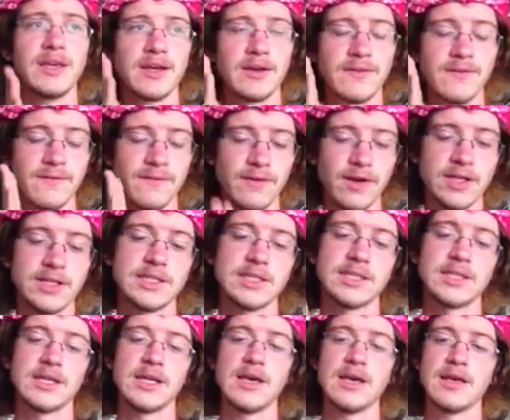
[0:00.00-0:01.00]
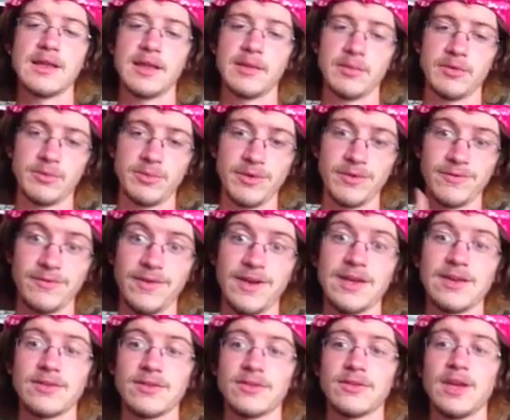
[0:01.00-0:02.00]
confronted, that must be
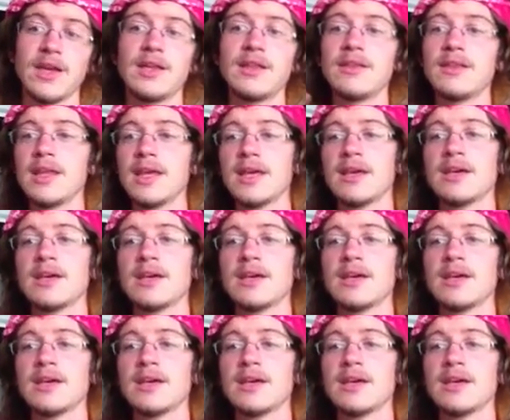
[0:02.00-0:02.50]
faced, and they